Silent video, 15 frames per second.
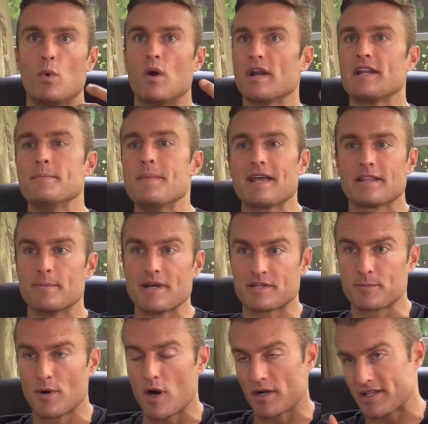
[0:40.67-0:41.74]
wanted to make the
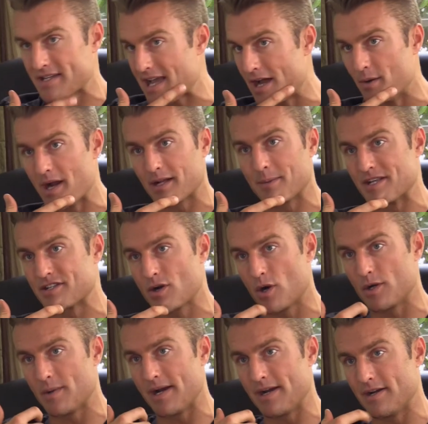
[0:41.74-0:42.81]
best product to counteract my
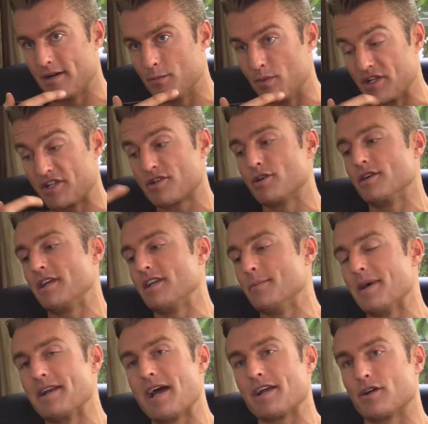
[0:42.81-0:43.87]
scarring right here, which turned into
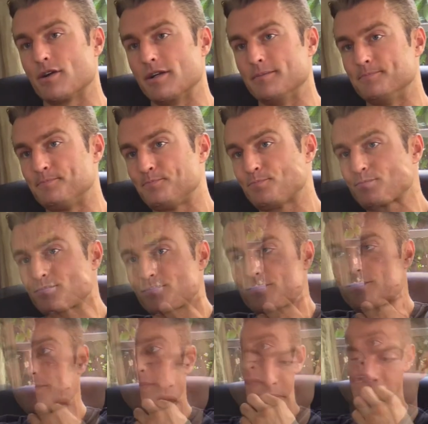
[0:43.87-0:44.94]
my night cream.
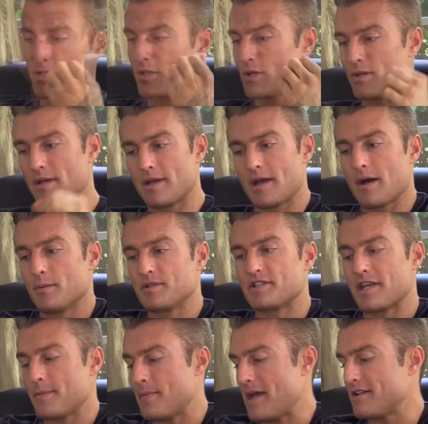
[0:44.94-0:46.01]
Sure. Absolutely. I would
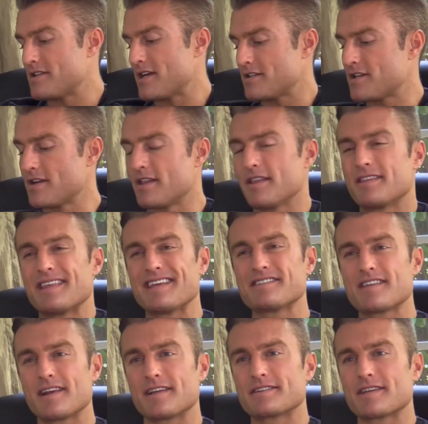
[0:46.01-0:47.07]
say pay attention to the things
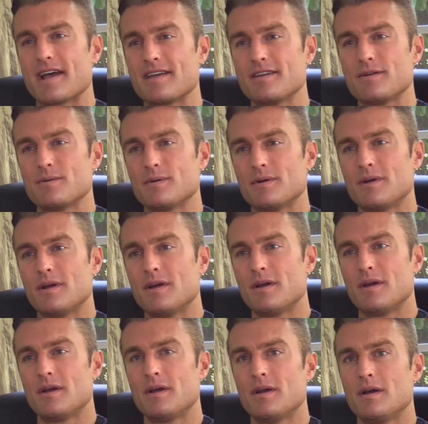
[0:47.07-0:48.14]
that excite you.
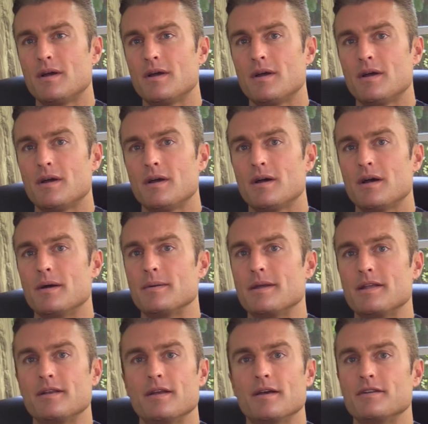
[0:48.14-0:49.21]
I
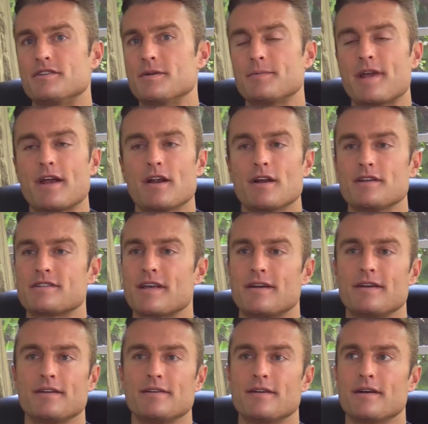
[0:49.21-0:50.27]
mean, uh, Jim Carrey said
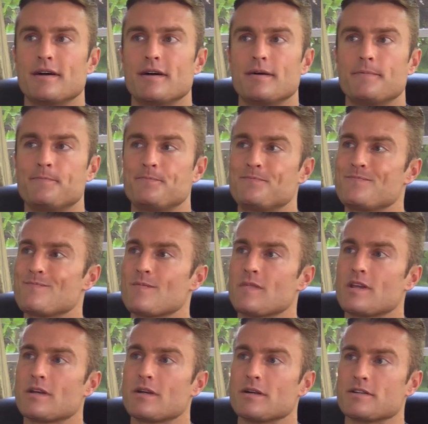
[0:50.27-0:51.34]
it in a,
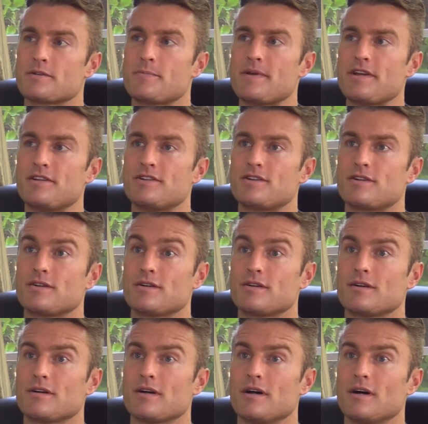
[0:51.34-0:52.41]
a speech
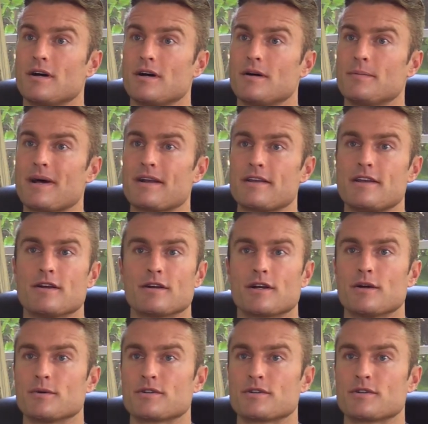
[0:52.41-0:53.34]
uh, about a year ago